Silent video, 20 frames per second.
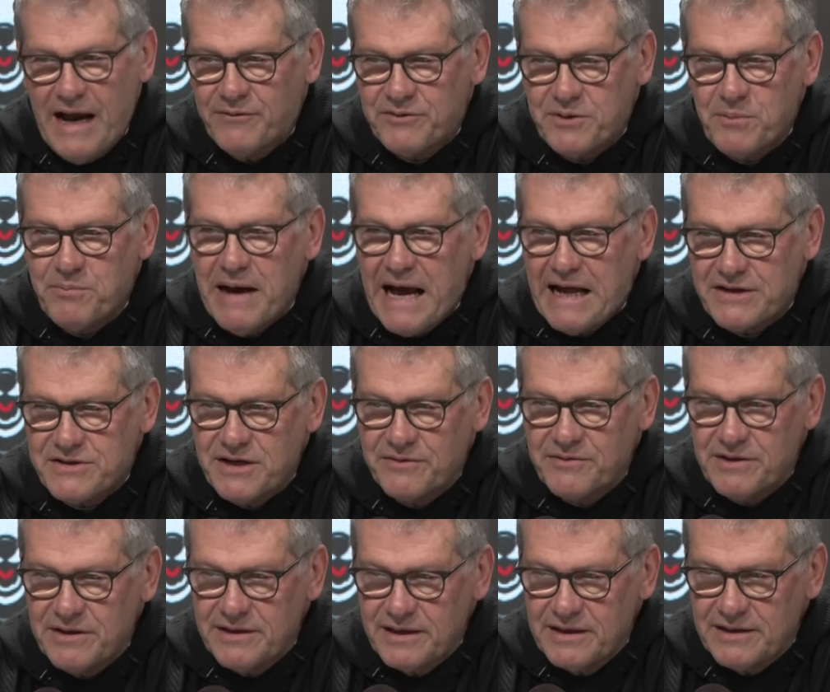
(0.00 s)
to match
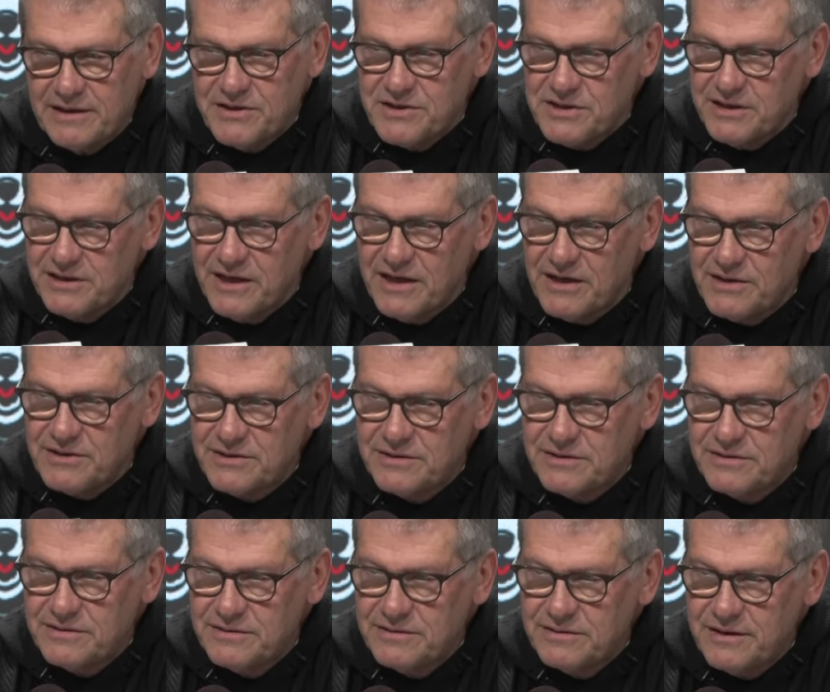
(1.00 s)
everything that she does.
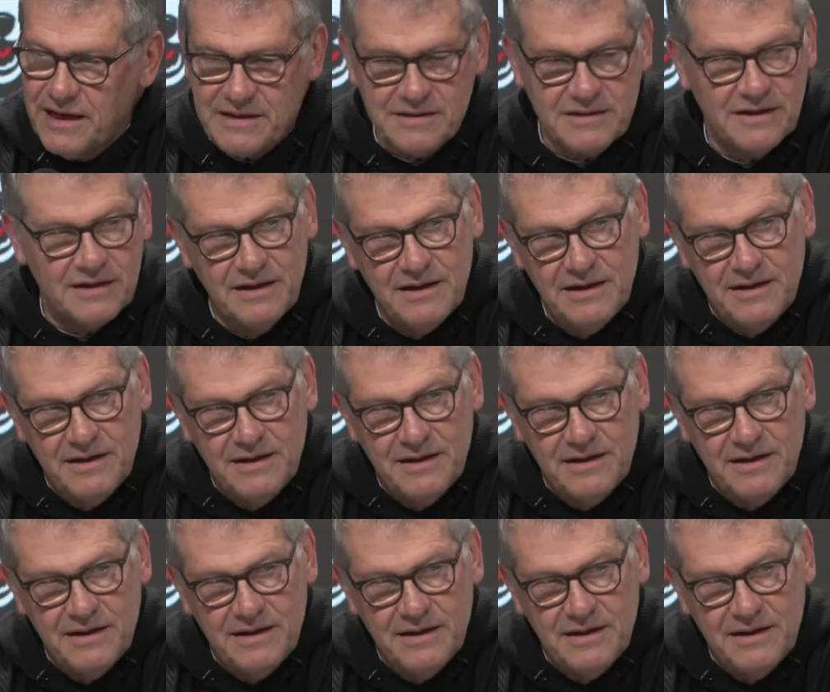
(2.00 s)
That's